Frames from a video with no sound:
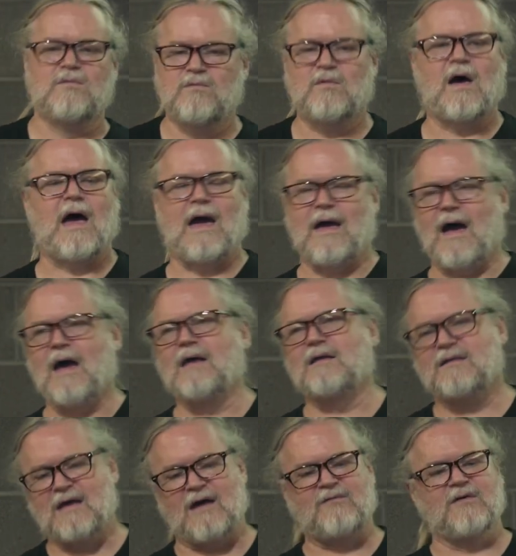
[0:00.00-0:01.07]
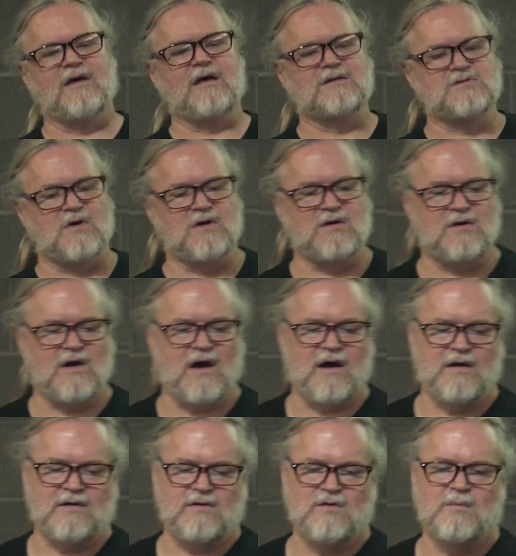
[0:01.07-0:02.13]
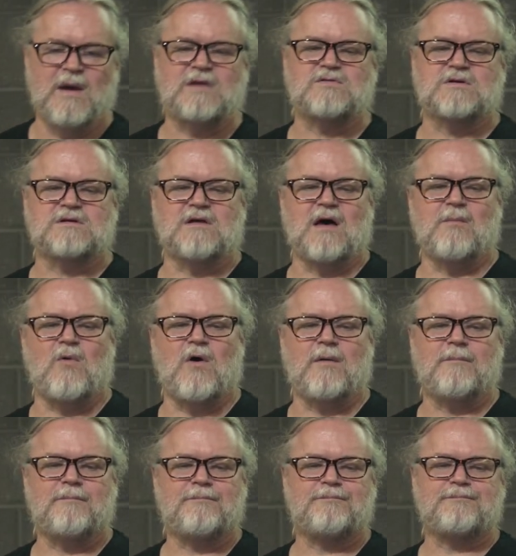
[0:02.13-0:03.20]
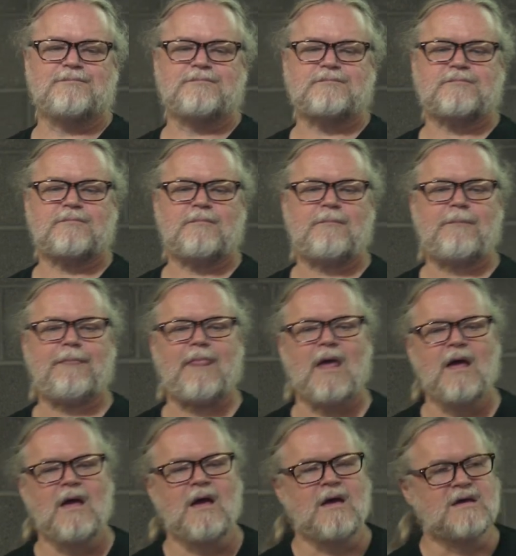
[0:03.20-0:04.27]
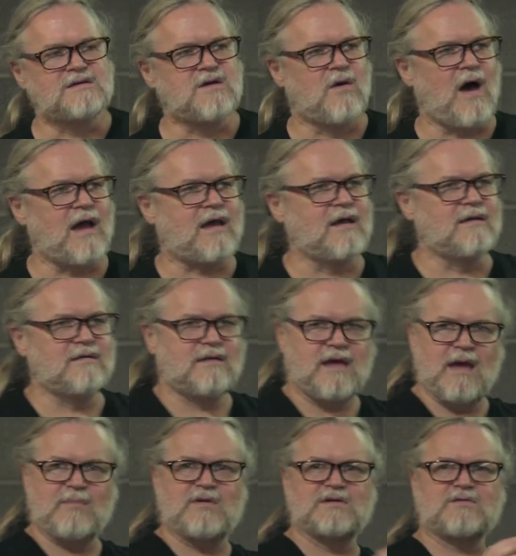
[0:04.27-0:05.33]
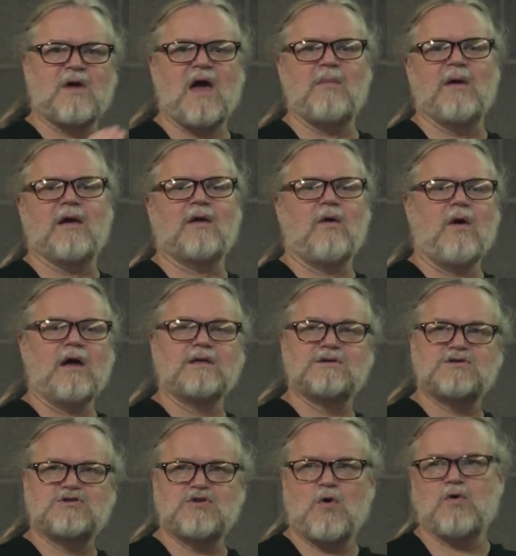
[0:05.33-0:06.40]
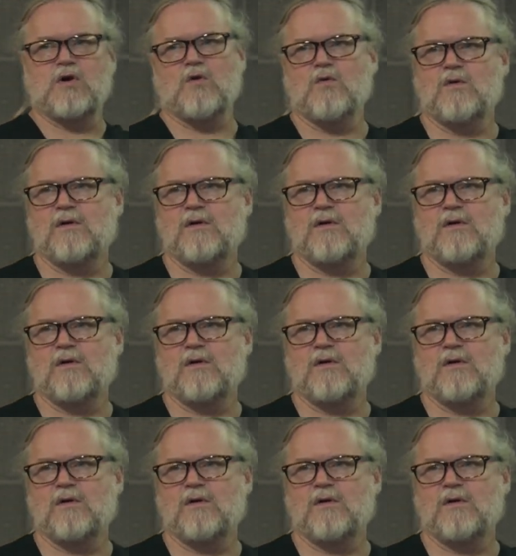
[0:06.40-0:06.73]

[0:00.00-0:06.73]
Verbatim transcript: I, I definitely enjoy uh, uMatrix a lot more. So I can keep describing it or I can just show you.